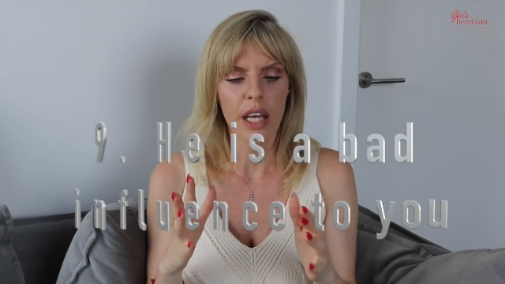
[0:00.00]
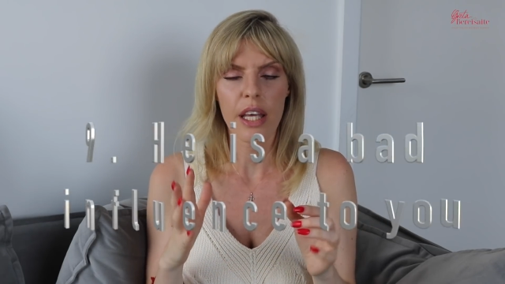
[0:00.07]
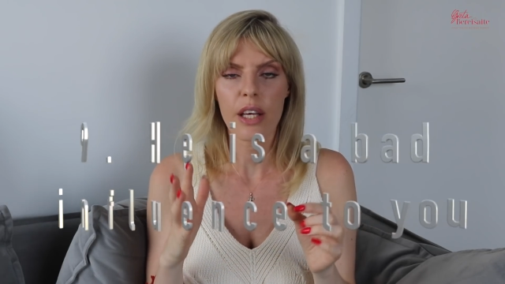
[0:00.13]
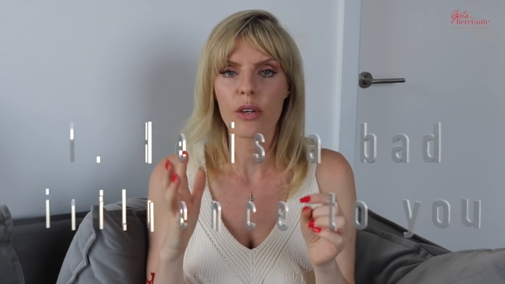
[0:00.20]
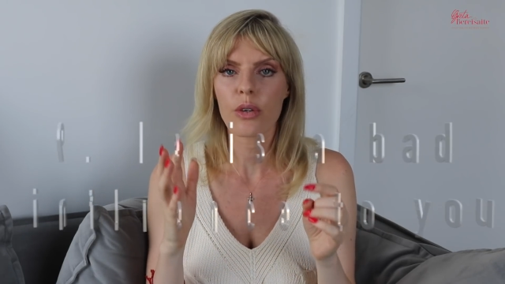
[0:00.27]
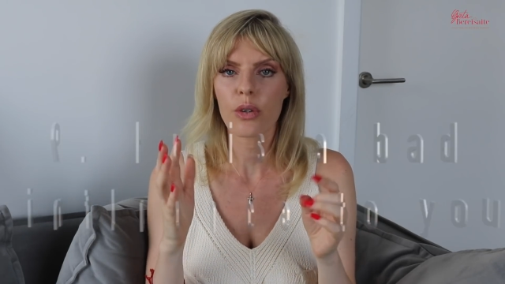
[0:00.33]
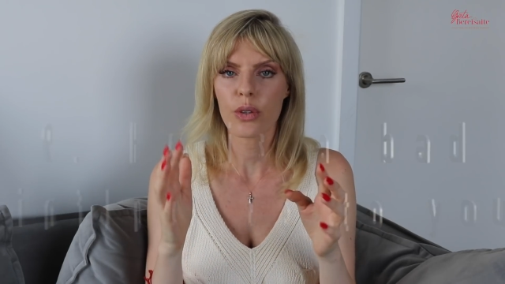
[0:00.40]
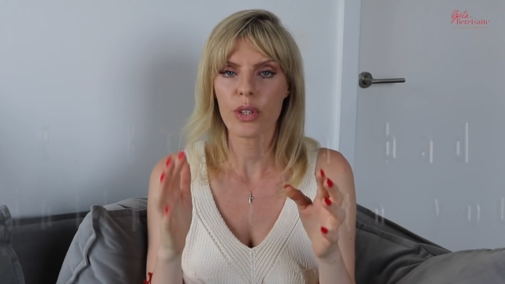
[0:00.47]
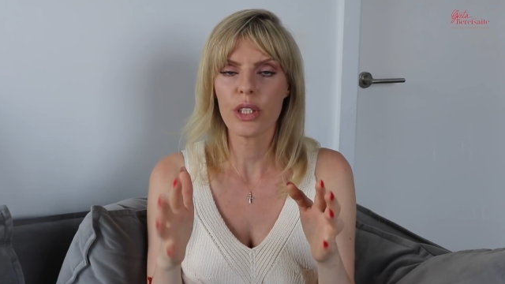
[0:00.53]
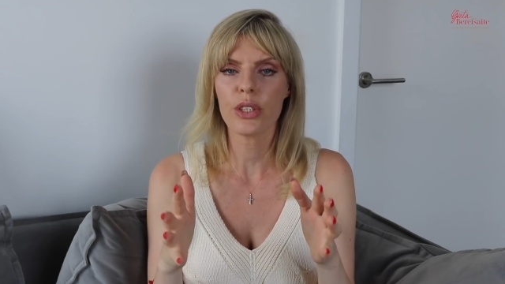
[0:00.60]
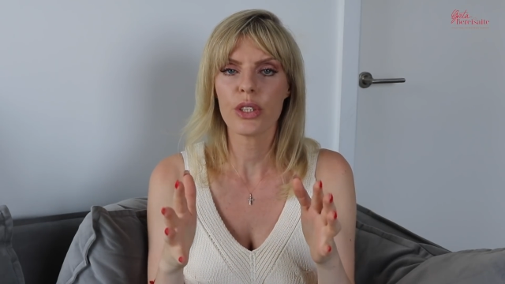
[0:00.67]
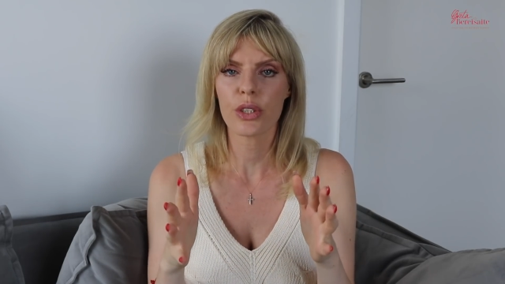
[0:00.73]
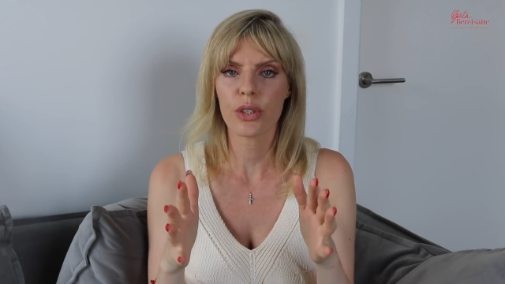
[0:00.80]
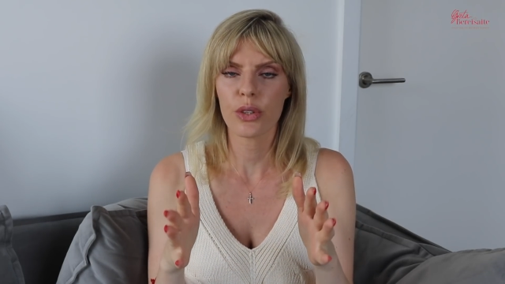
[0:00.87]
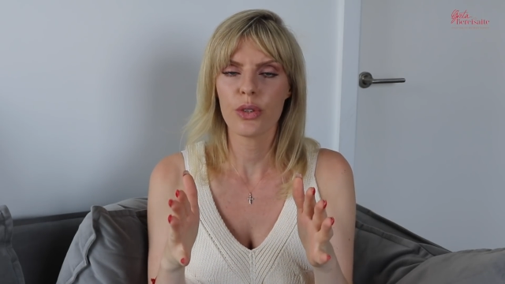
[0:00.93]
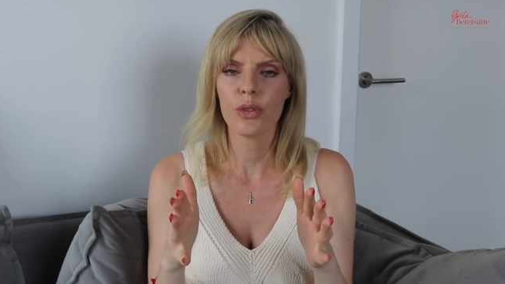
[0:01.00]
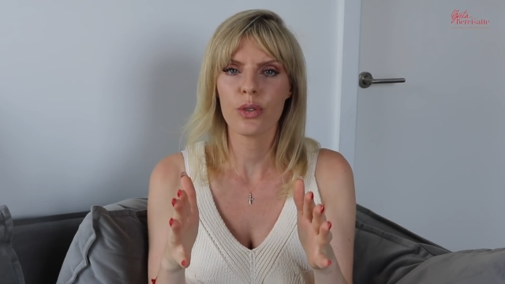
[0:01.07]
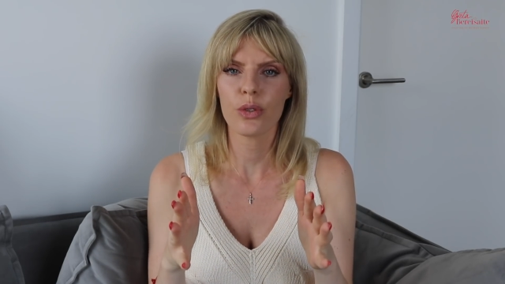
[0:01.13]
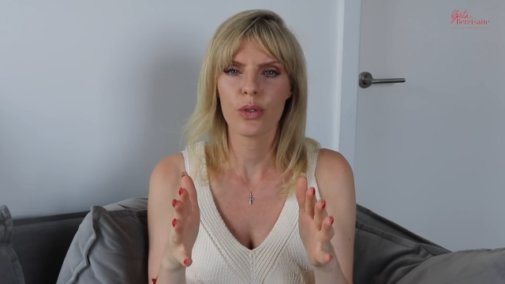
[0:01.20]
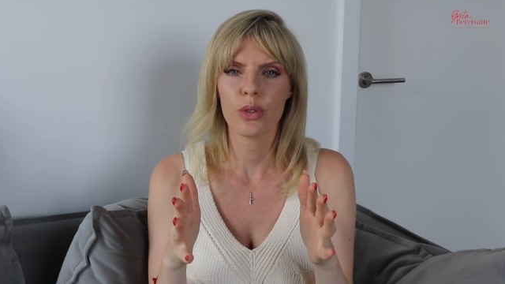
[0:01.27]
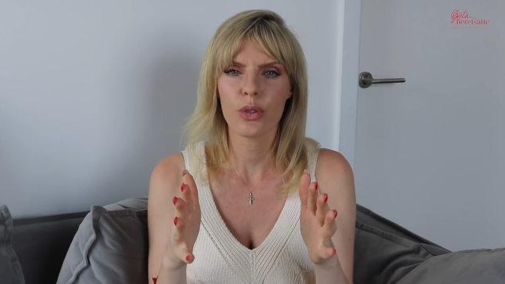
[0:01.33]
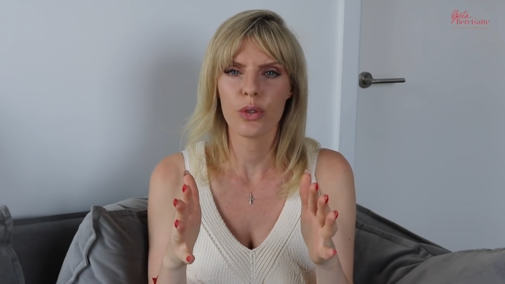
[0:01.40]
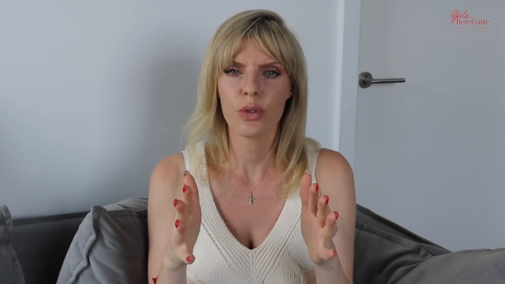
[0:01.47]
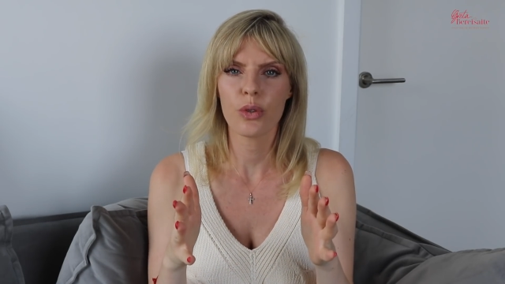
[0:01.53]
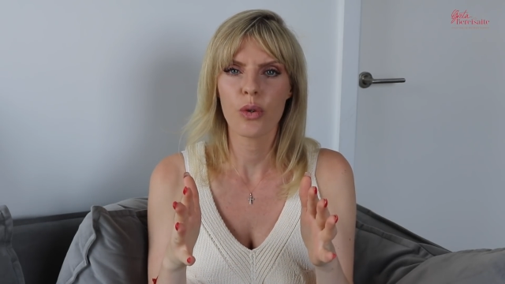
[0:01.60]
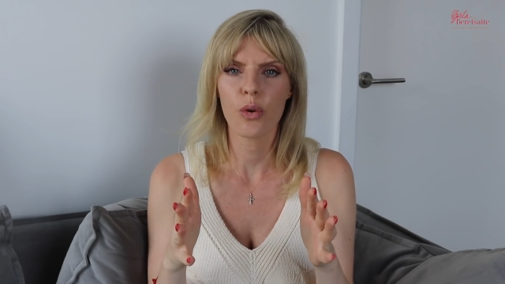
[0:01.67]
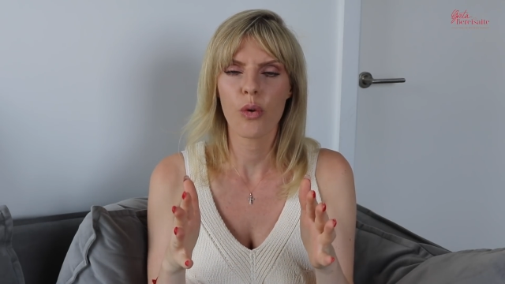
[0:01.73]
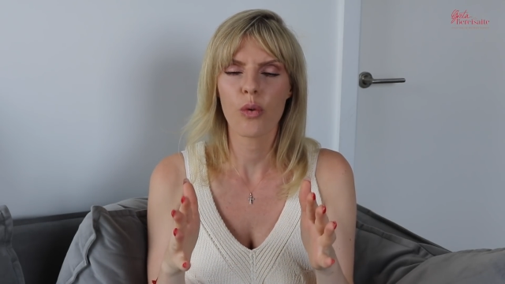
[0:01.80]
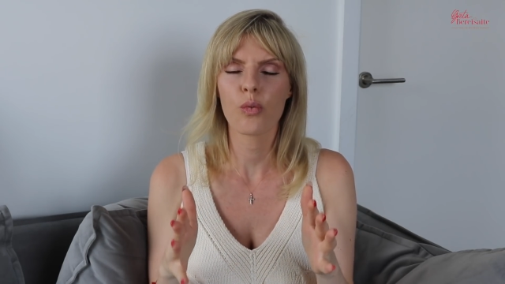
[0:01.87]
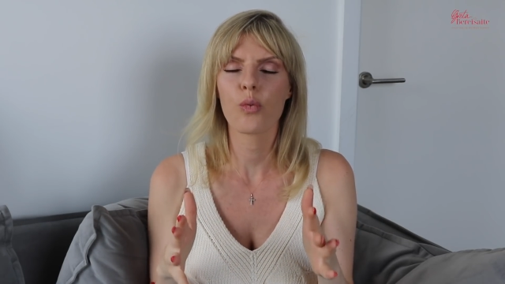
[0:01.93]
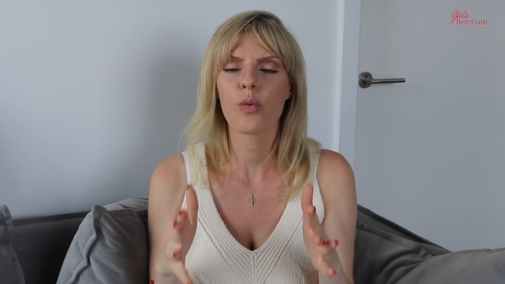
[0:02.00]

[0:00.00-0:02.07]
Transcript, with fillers: encouraging you to do